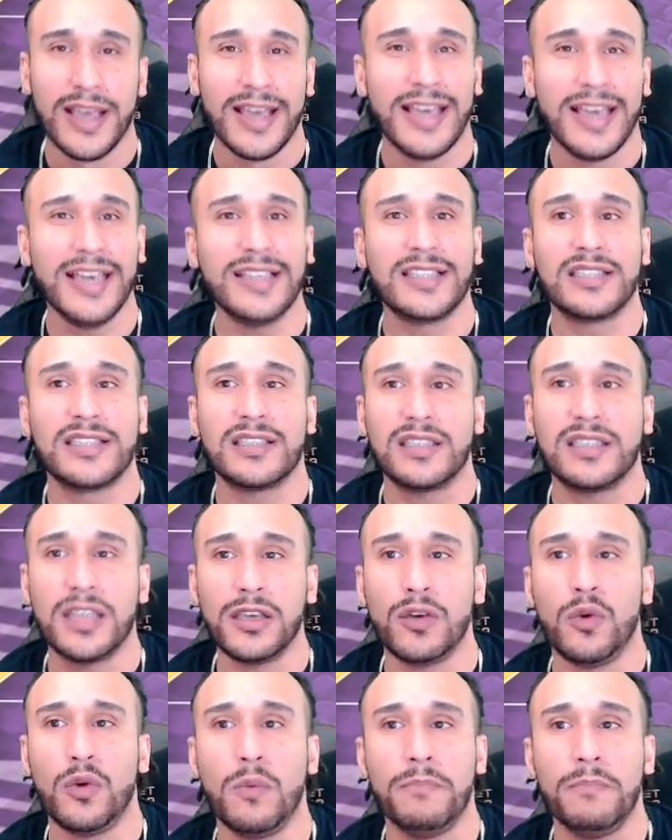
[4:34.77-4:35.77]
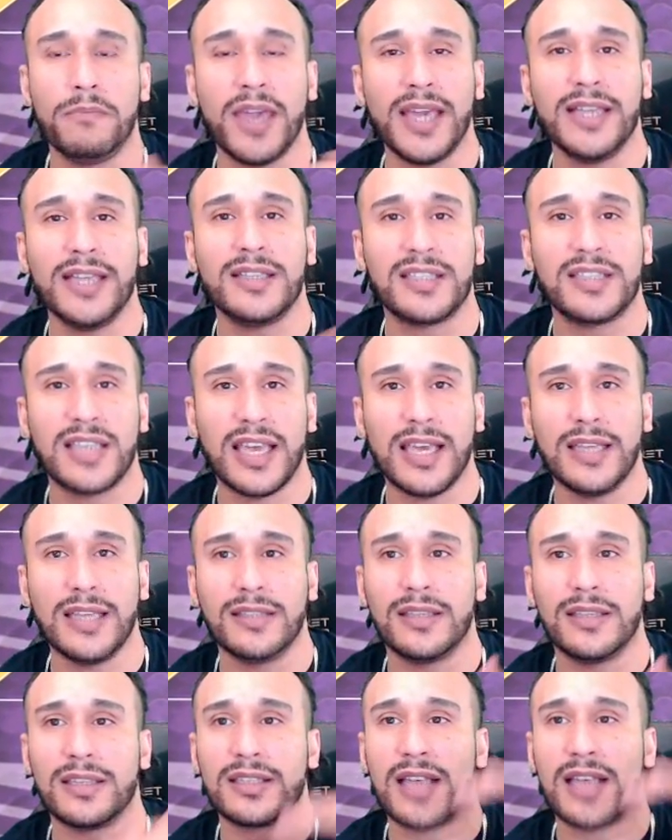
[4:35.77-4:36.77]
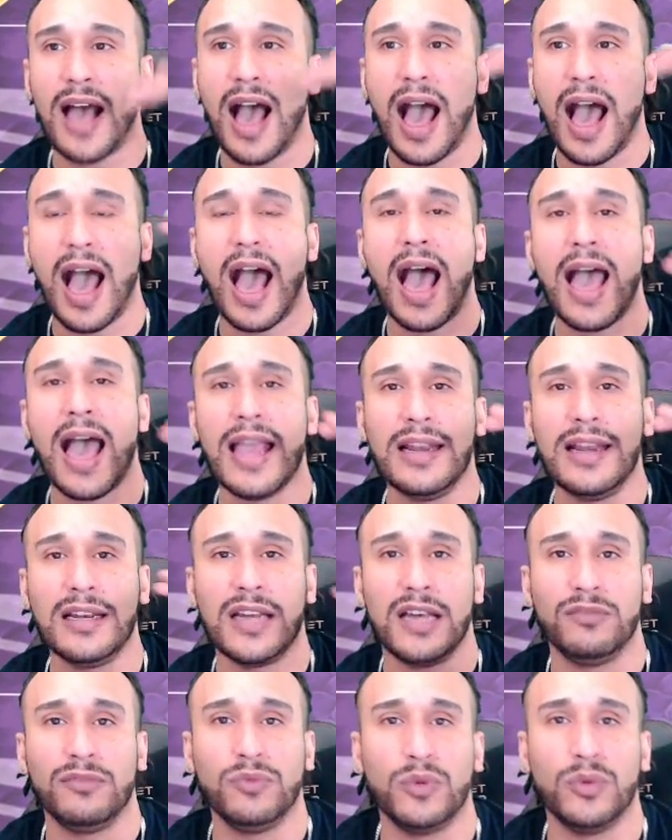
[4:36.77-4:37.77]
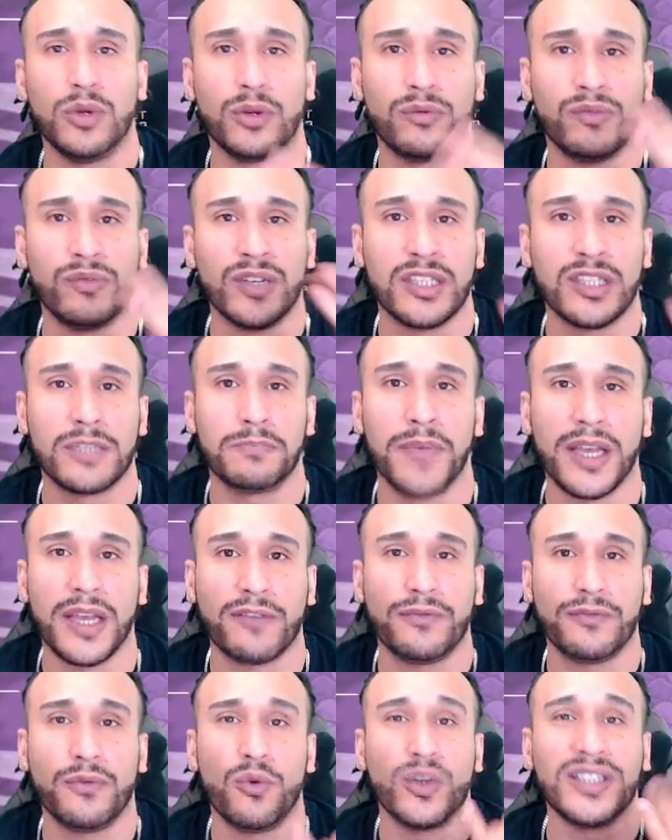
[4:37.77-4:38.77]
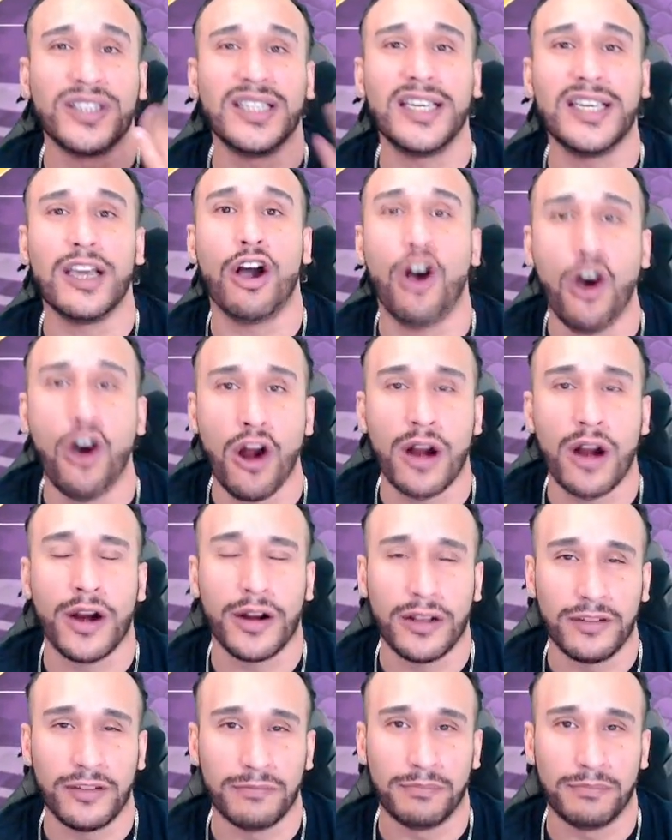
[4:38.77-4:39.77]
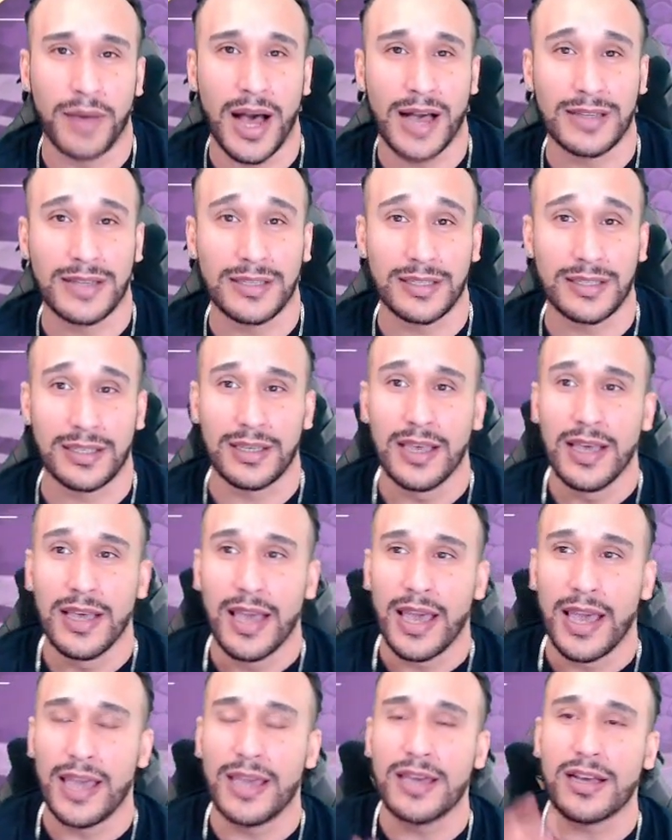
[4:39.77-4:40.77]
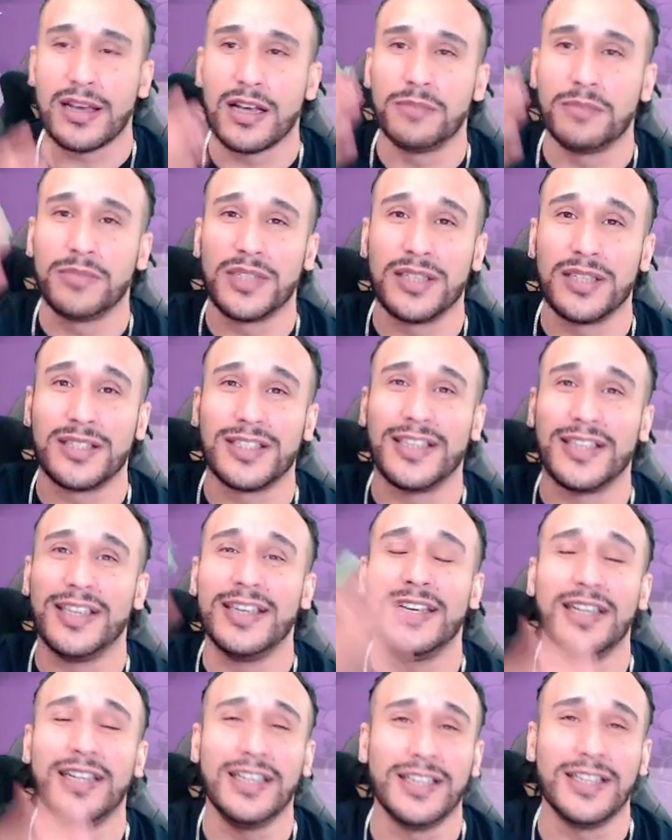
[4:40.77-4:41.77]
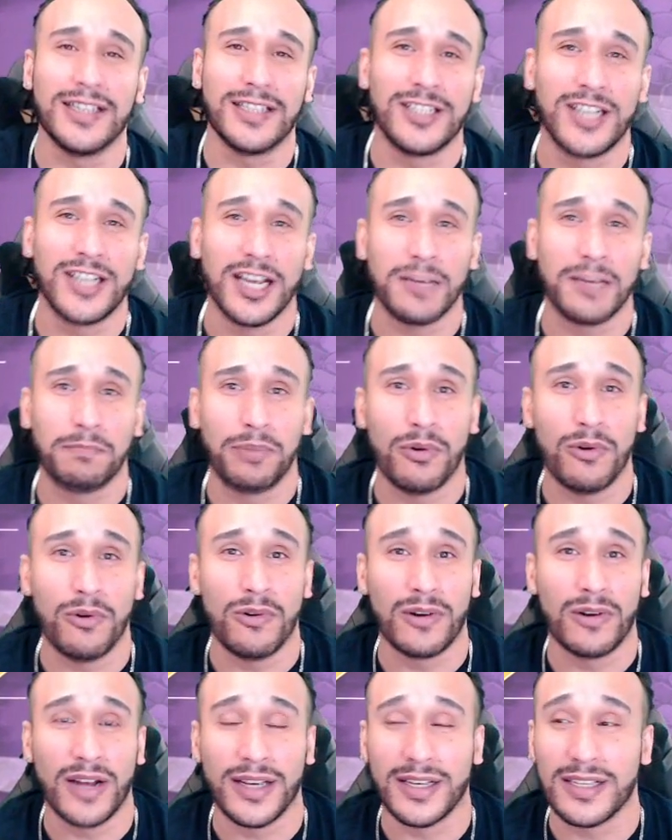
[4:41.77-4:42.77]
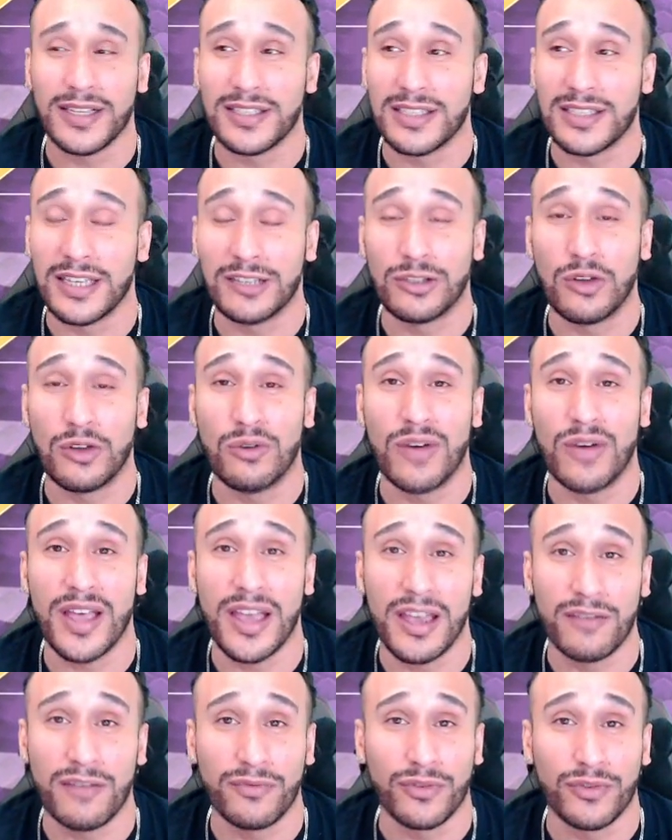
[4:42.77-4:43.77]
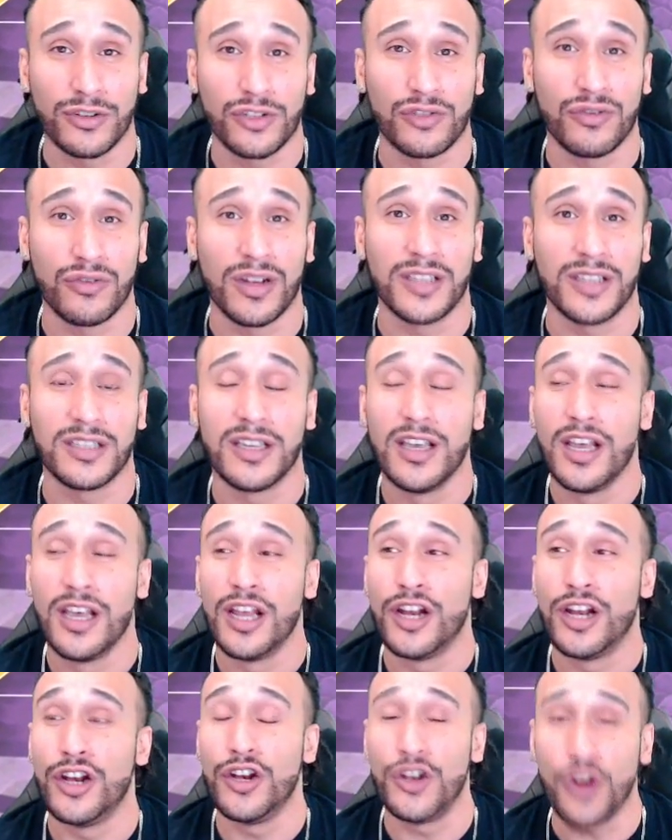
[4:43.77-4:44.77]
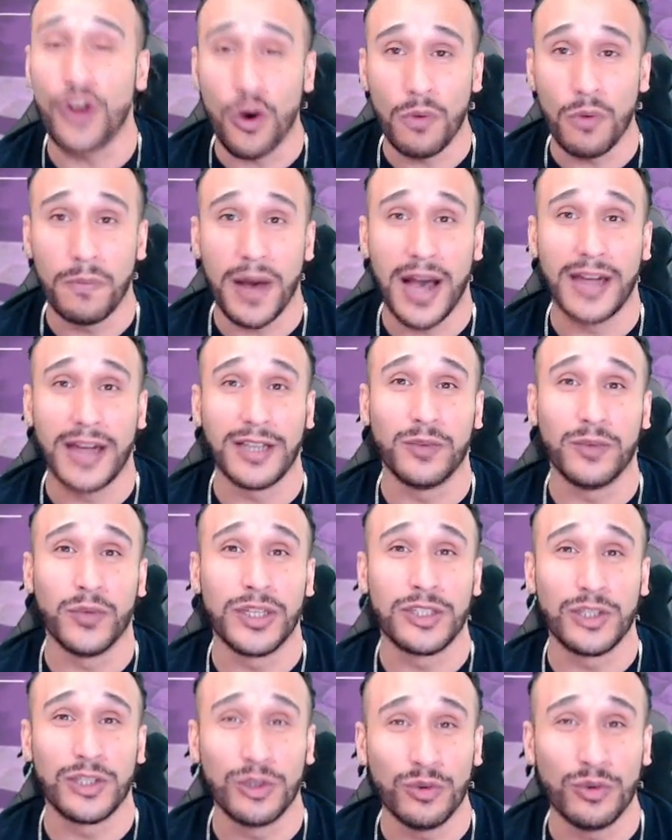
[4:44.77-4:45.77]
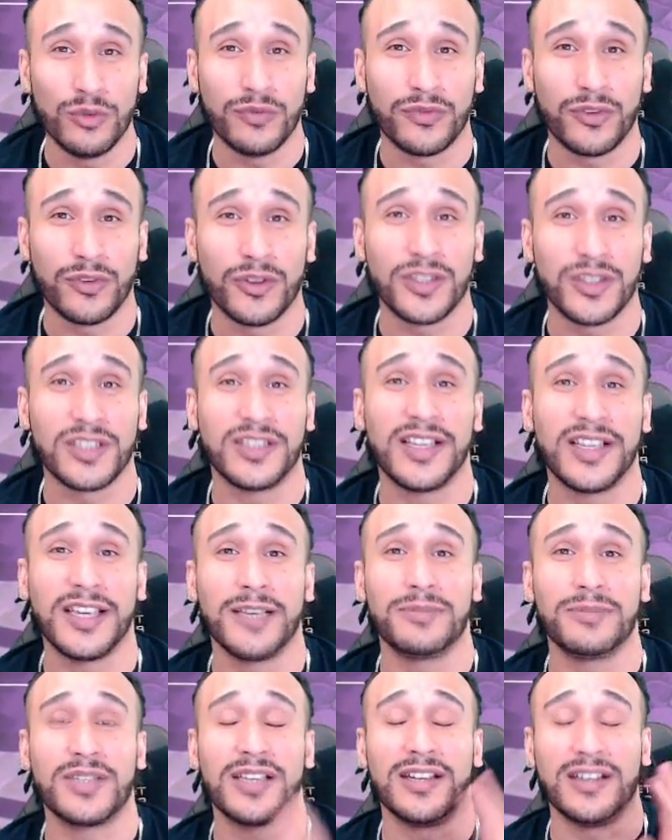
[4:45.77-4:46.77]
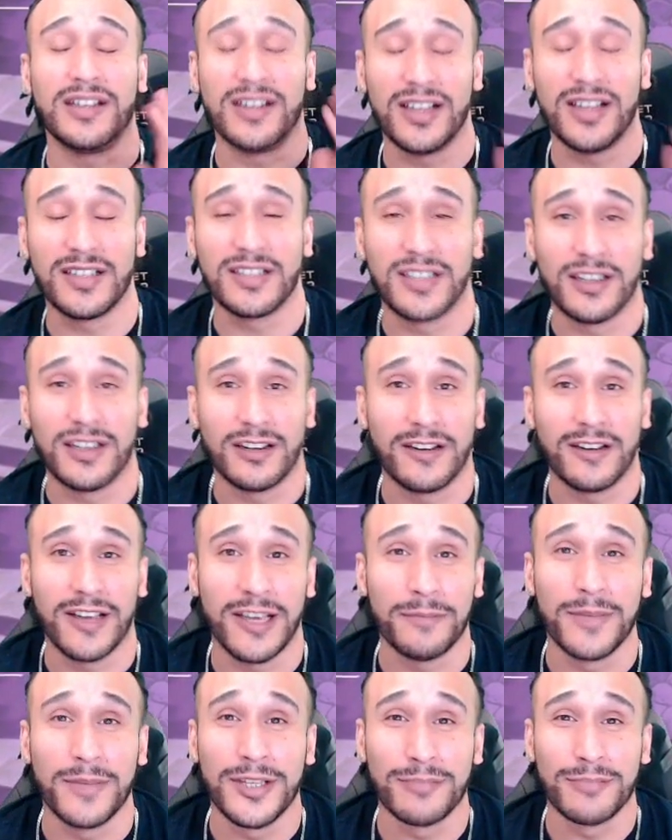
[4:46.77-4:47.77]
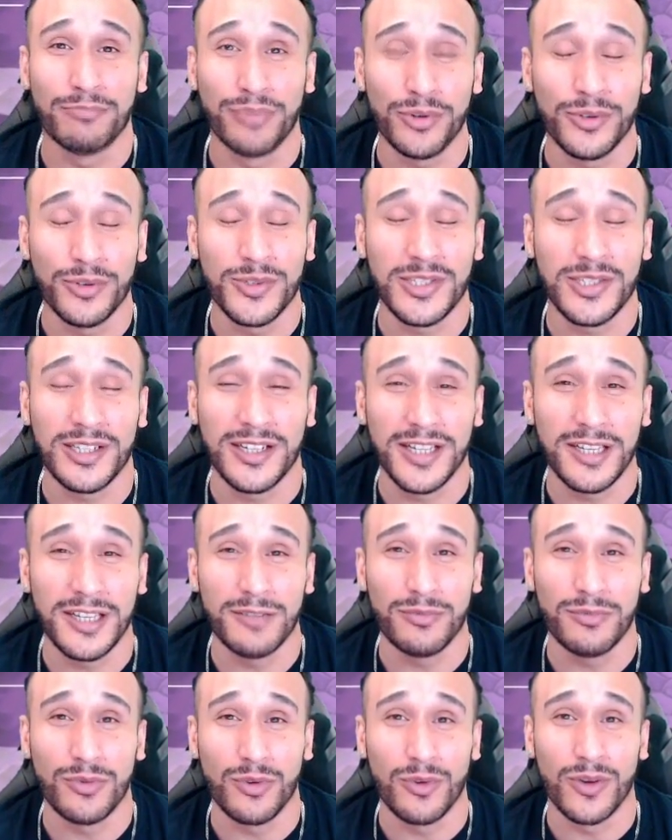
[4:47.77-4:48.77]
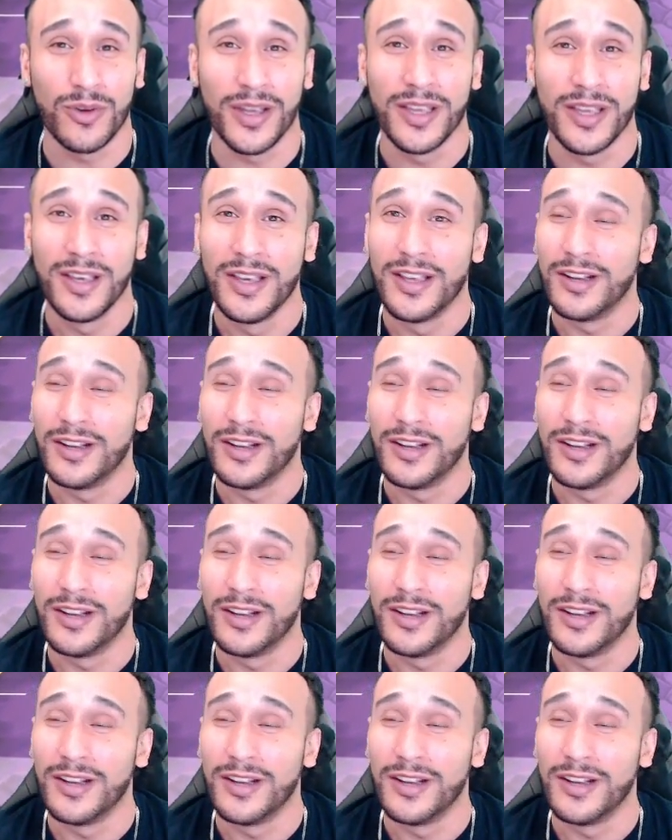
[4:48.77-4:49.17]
He still maintained this high level of respect for the art of boxing. And here comes this idiot, Jake Paul. Like I said, don't ever trust nobody with two first names unless their name is Bruce Leroy.